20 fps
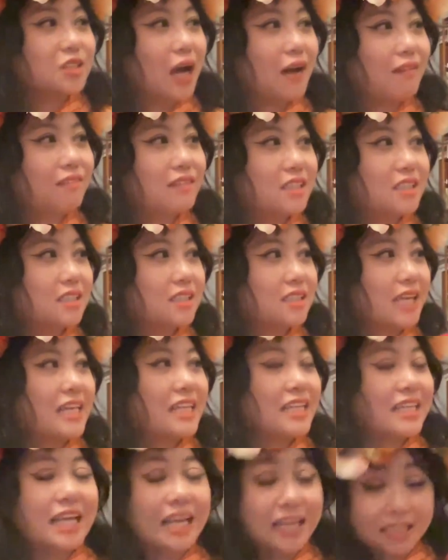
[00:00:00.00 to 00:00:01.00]
to have this
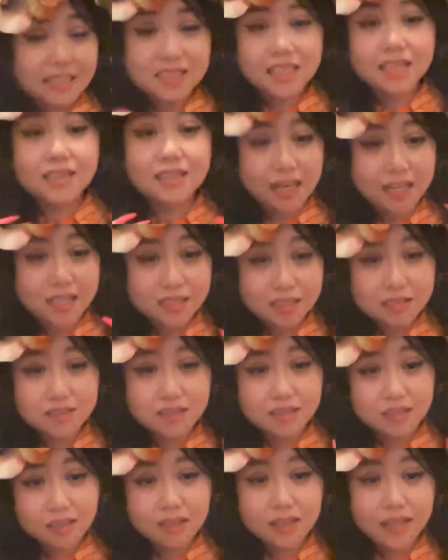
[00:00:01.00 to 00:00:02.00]
innate connection
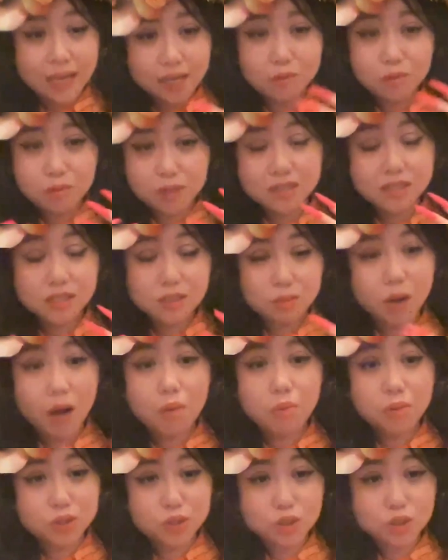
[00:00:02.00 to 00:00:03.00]
to the language as
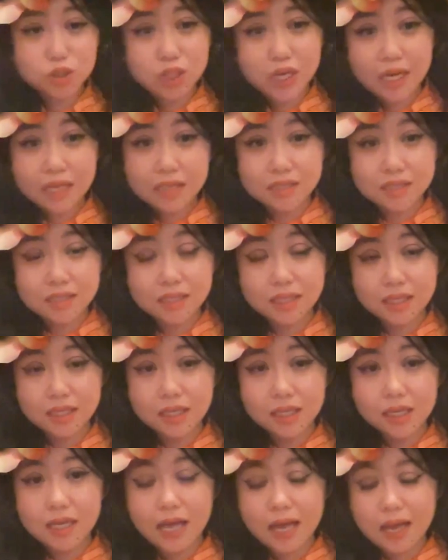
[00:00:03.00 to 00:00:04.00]
well when you're
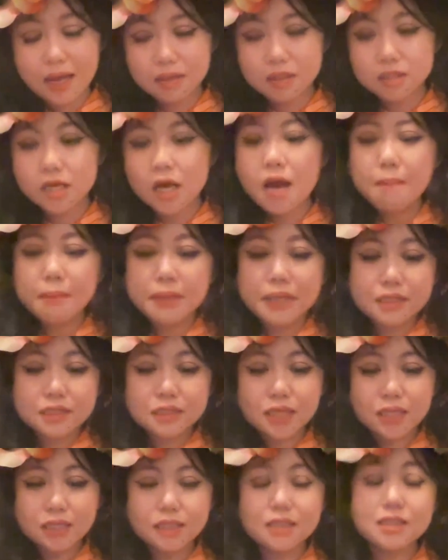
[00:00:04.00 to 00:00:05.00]
translating. And because
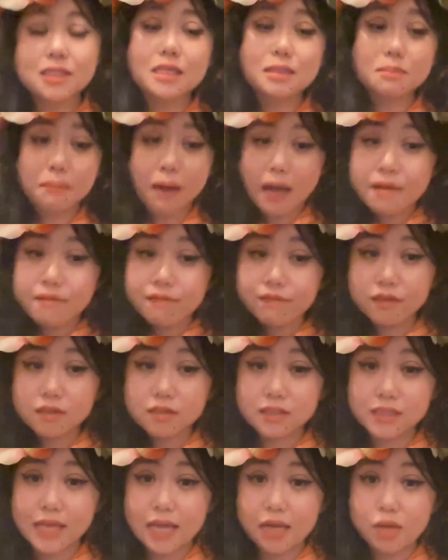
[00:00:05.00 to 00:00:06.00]
Chinese is my
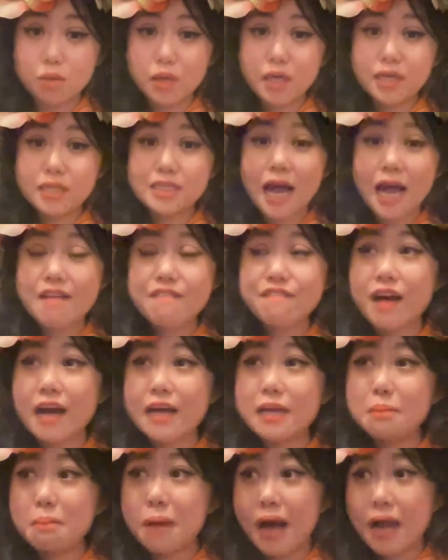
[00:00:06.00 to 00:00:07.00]
first language, I
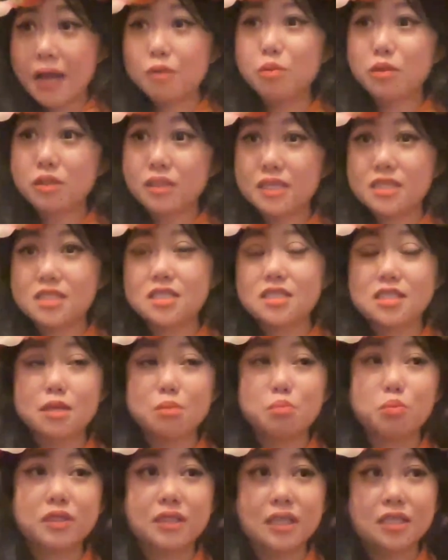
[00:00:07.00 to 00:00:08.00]
find my
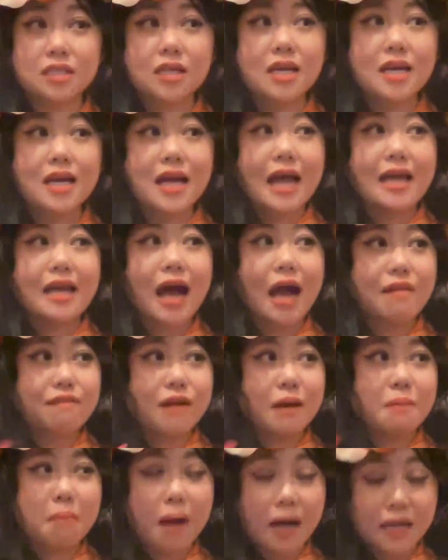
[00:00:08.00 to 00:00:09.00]
relationship with it and I
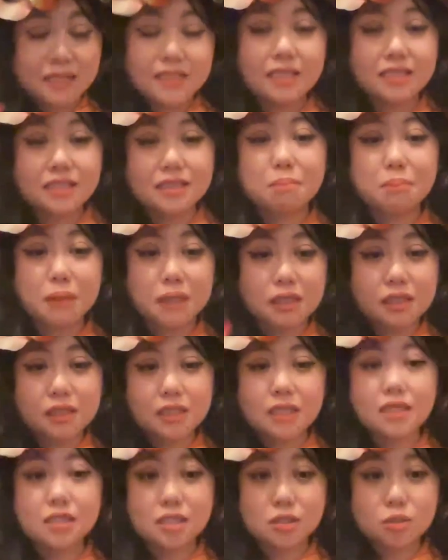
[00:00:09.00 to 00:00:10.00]
find my
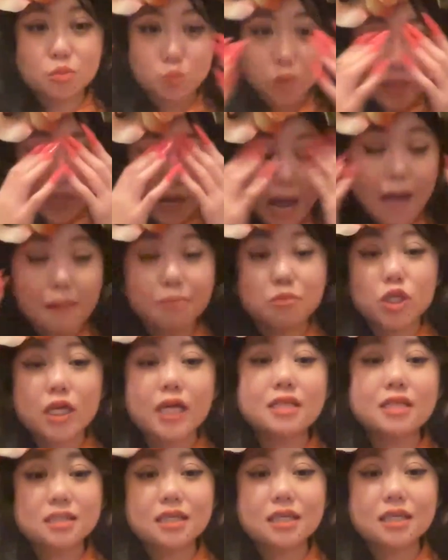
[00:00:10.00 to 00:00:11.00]
sensibilities when I'm
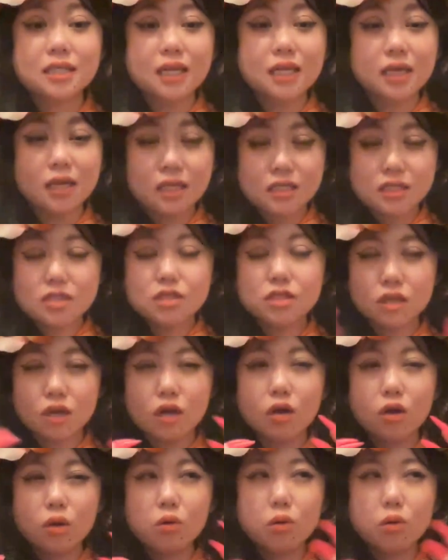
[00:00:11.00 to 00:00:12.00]
translating is